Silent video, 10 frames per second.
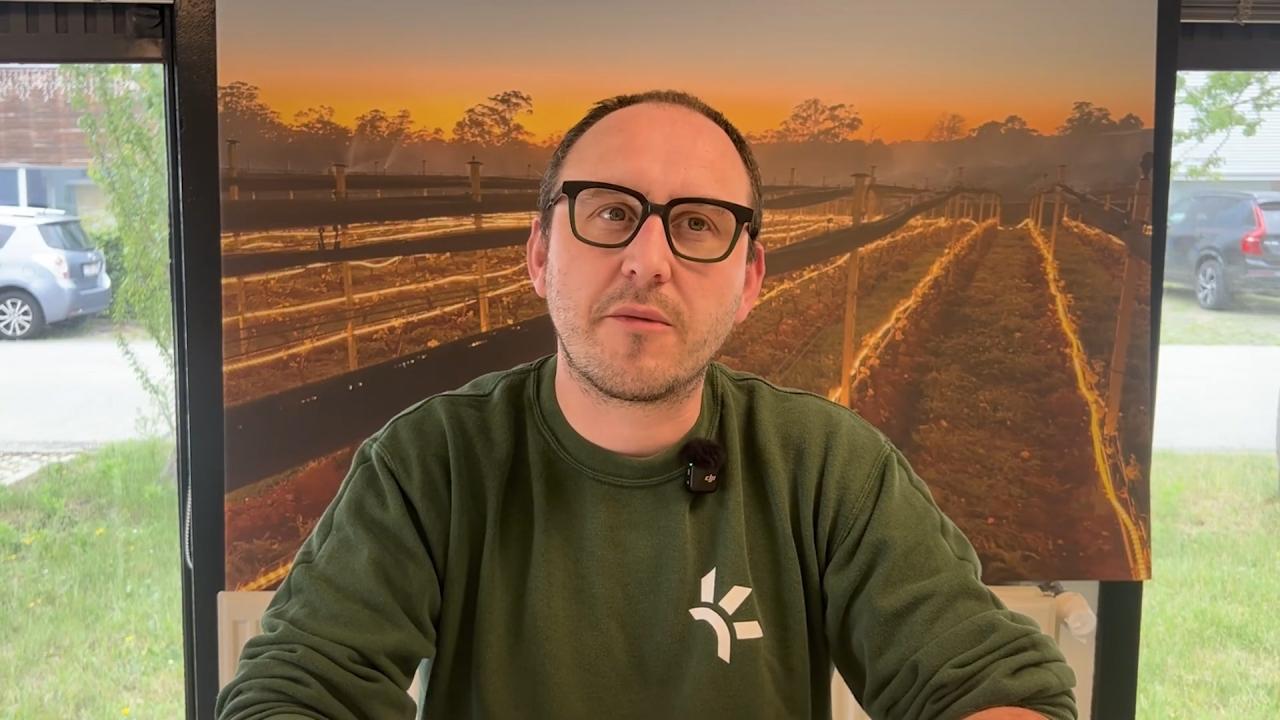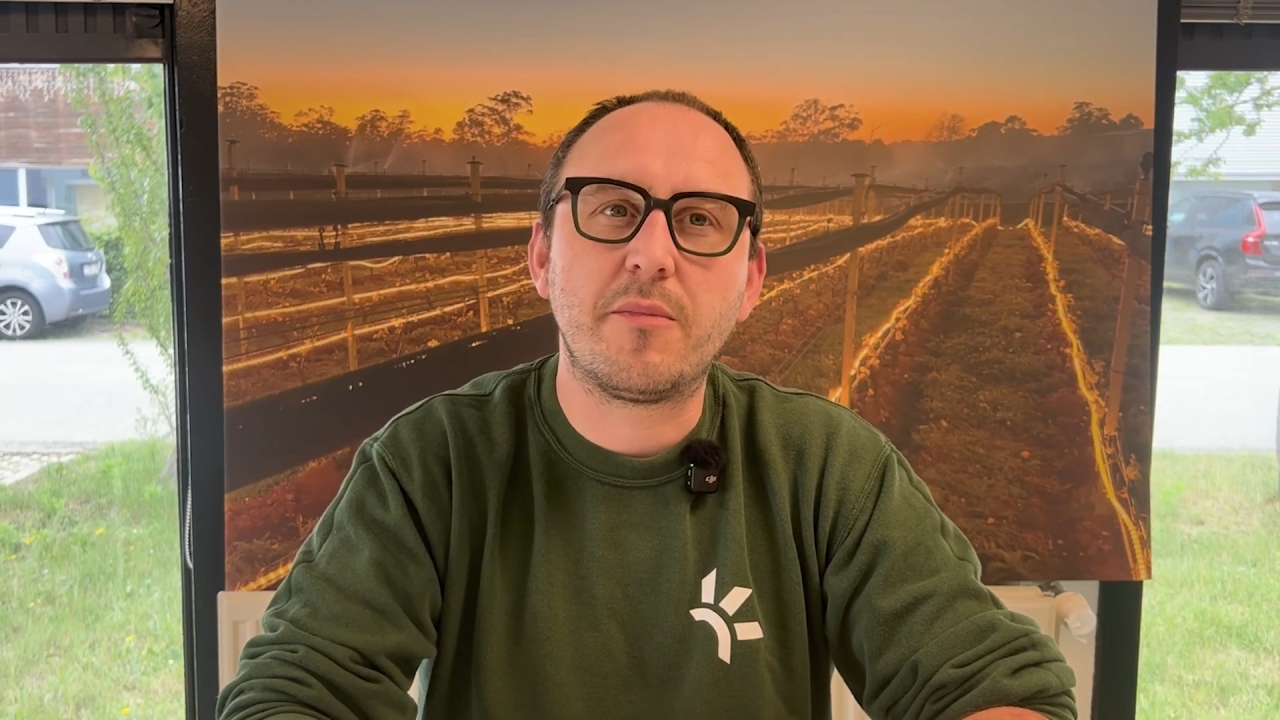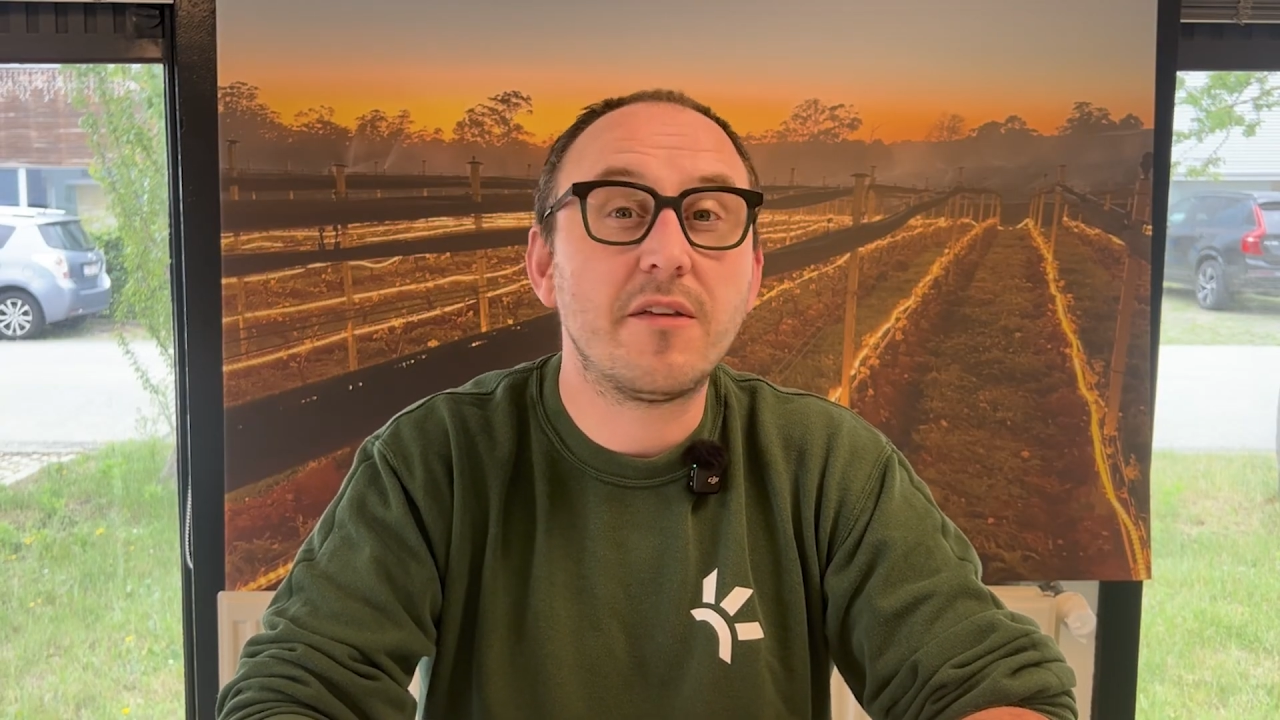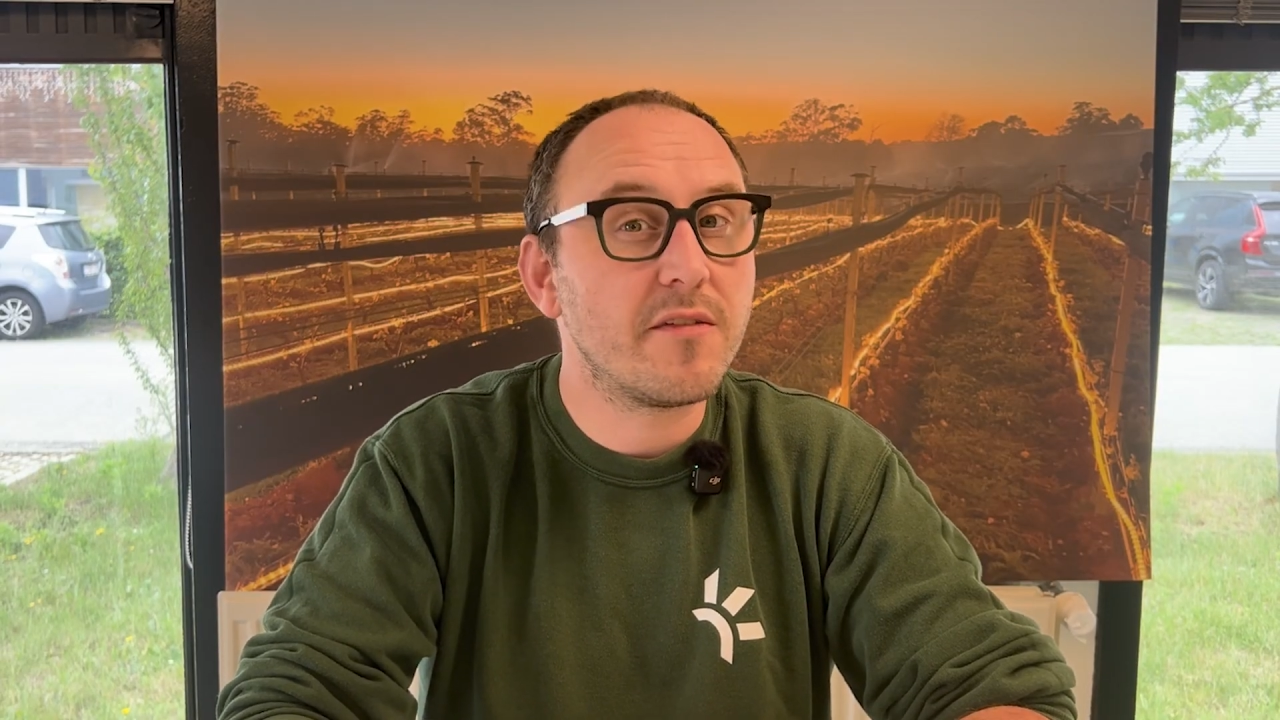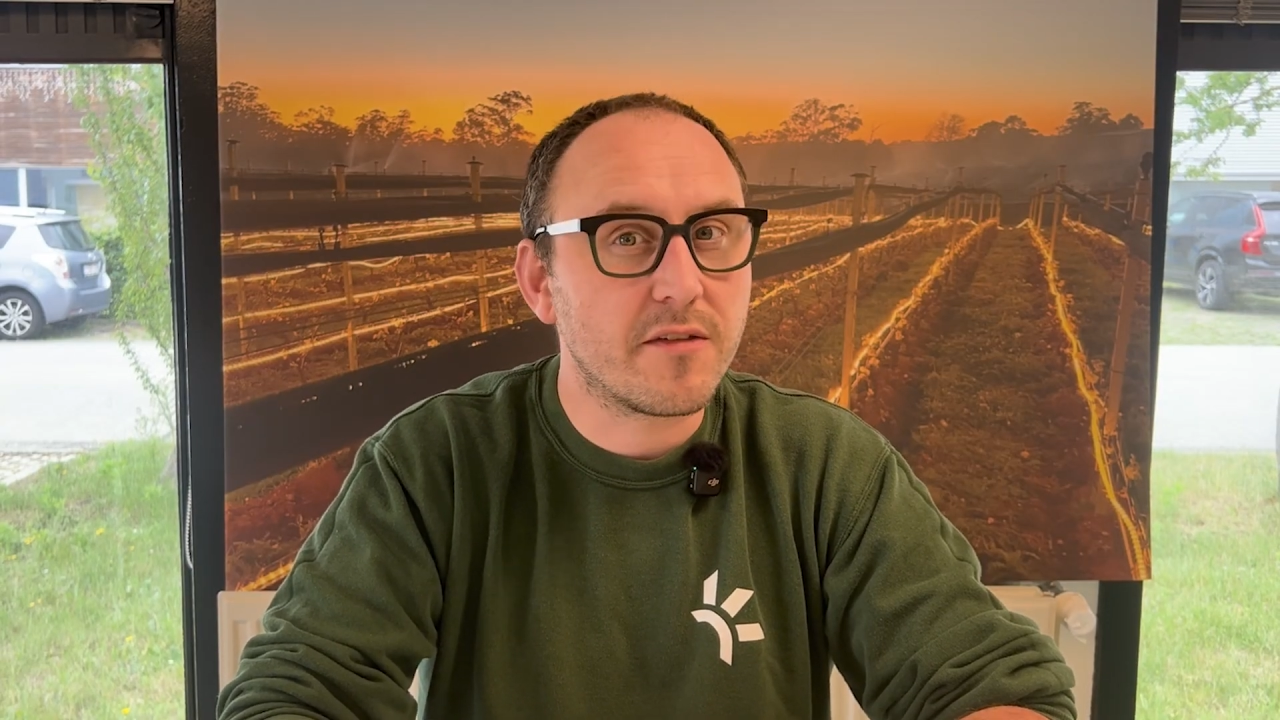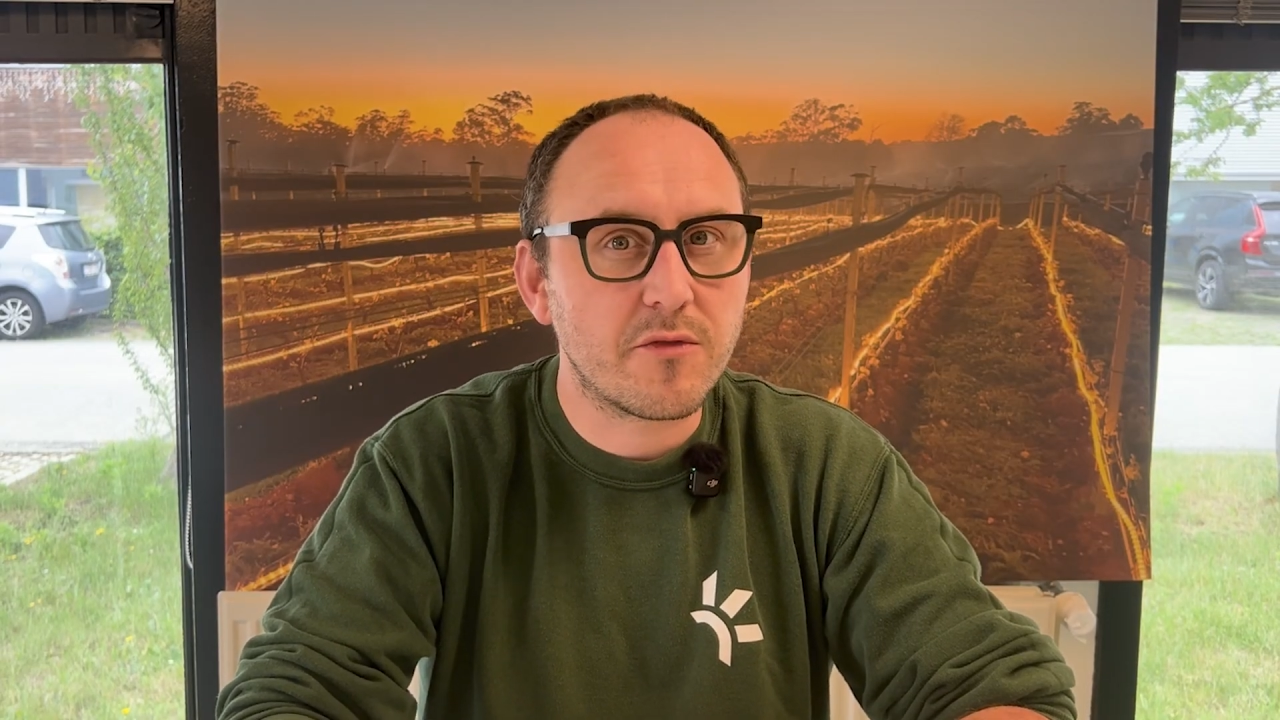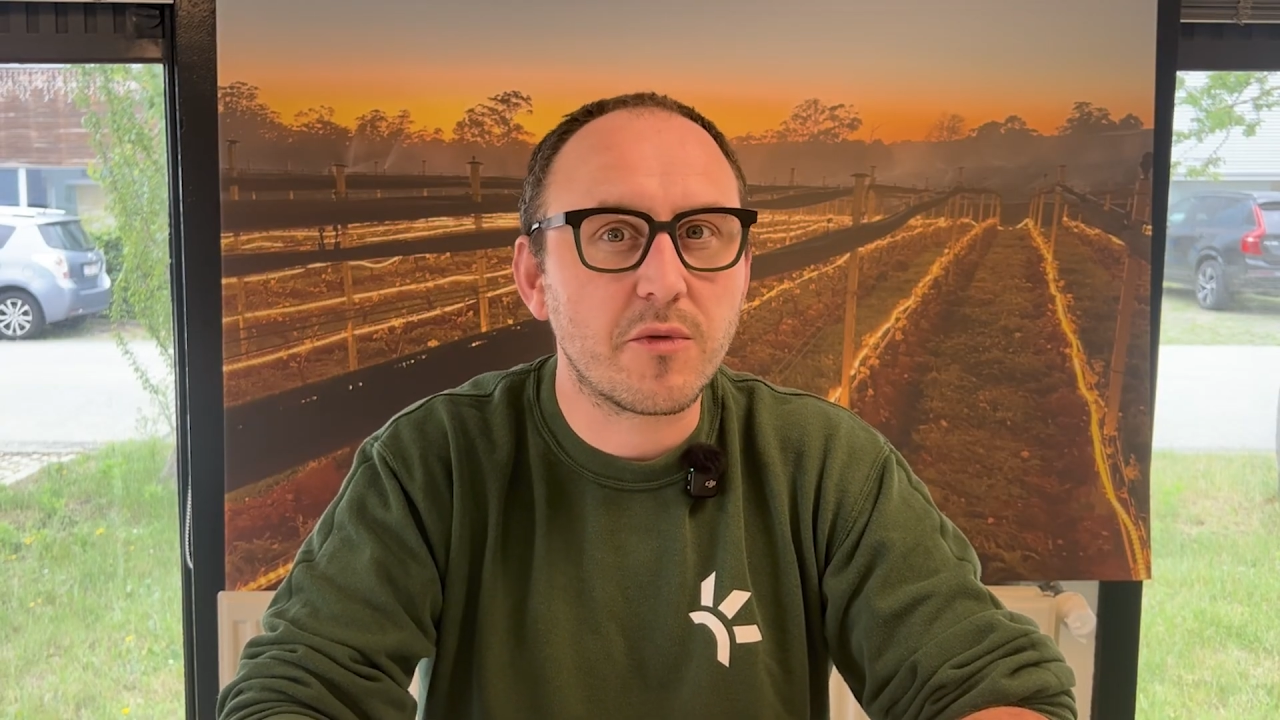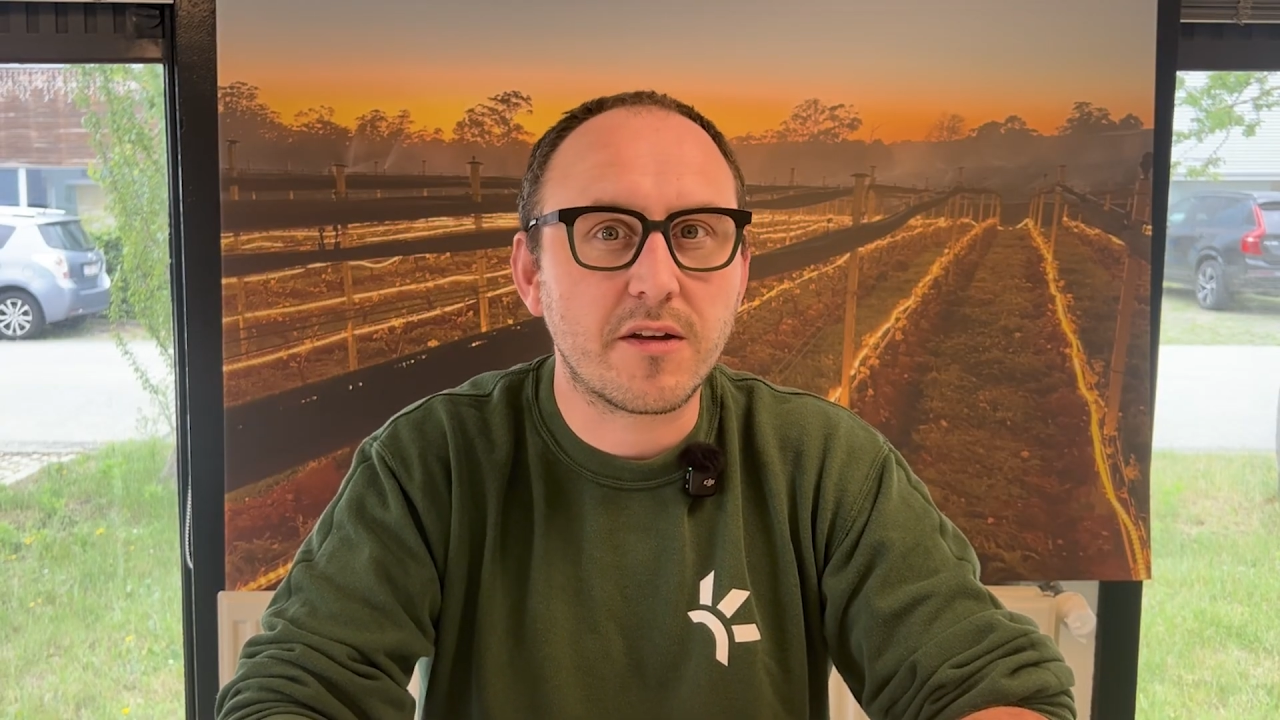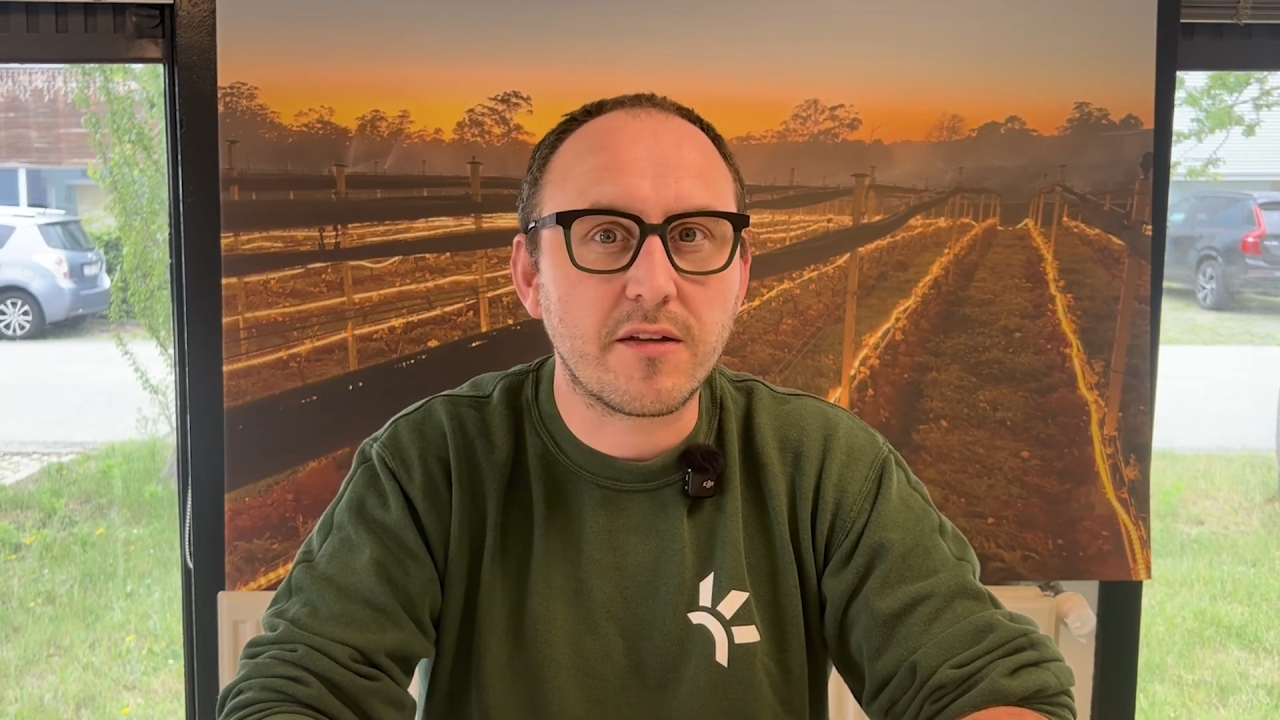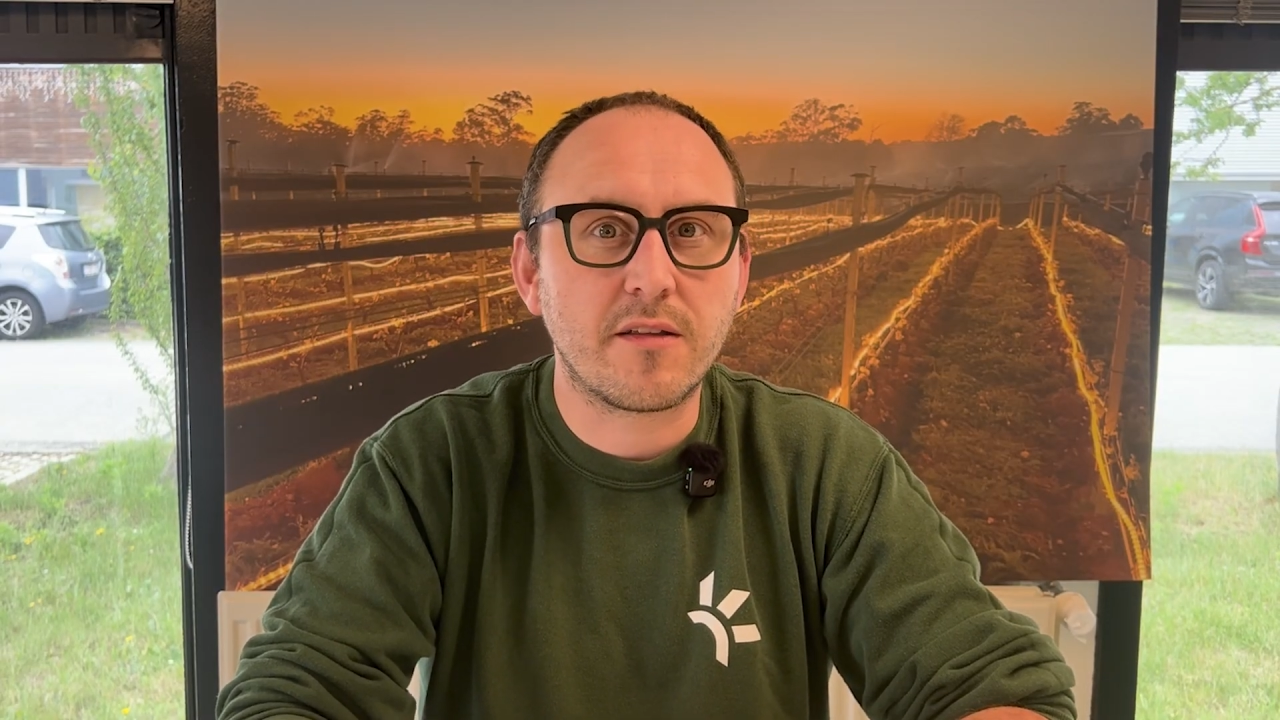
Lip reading: business with